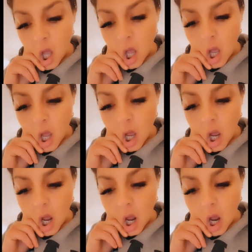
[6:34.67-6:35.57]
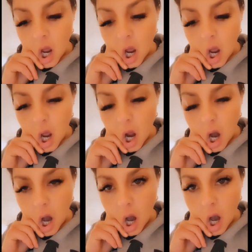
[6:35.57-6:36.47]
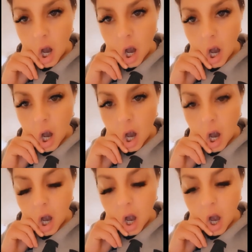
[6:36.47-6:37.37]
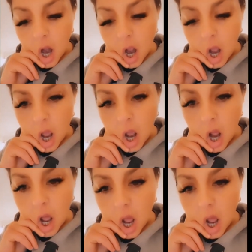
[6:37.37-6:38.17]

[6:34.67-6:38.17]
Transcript: No one is speaking in this clip.